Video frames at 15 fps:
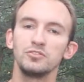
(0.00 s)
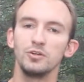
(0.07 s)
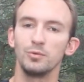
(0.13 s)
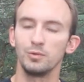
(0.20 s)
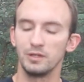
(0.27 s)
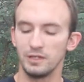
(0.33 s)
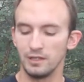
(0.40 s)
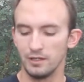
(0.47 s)

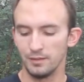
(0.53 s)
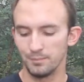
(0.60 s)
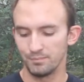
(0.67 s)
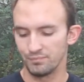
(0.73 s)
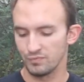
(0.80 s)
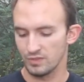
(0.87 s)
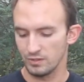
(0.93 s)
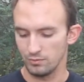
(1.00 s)
So we're in
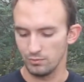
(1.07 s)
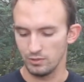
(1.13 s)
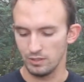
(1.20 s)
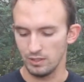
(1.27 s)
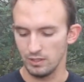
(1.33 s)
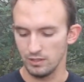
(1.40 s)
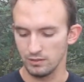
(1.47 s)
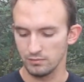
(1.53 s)

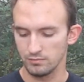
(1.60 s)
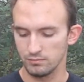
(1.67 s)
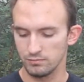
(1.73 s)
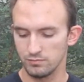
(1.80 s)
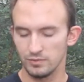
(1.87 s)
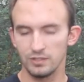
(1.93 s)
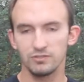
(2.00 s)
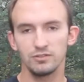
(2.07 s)
a
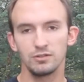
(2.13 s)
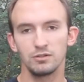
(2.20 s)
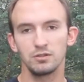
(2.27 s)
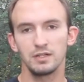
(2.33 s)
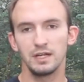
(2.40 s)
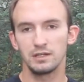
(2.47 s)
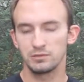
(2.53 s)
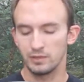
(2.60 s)
nice little
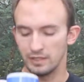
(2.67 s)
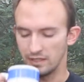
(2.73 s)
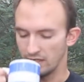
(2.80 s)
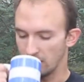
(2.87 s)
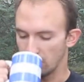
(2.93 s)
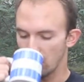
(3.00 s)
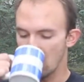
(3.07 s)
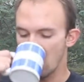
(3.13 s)
cloud right
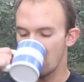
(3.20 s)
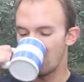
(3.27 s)
now.